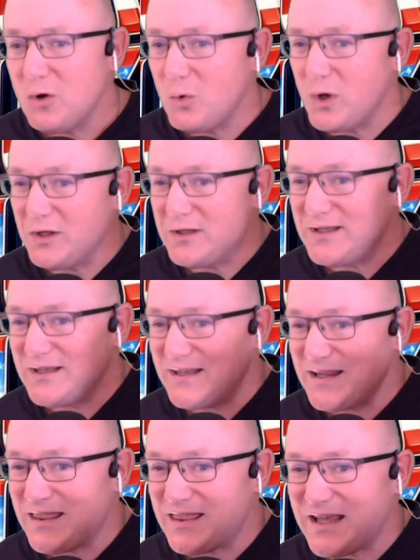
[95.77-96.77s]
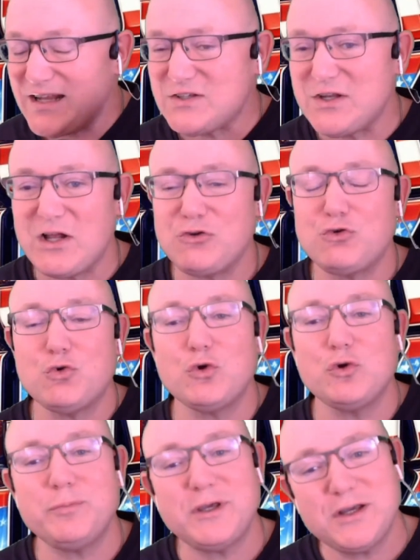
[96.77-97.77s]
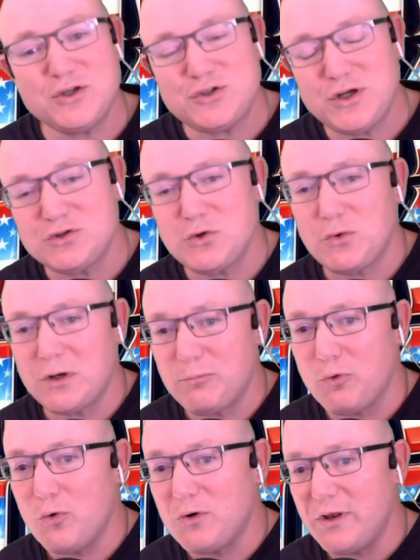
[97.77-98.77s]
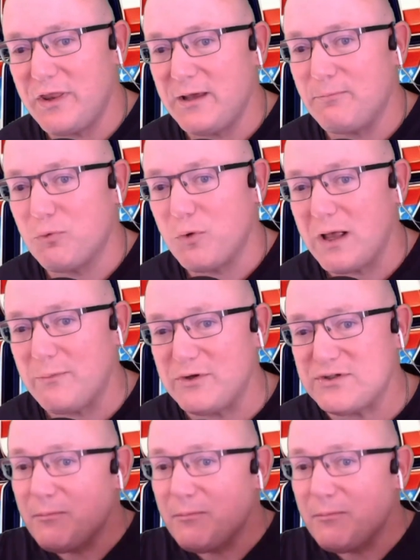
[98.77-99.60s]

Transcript: Well, that's not true because she has already broken that promise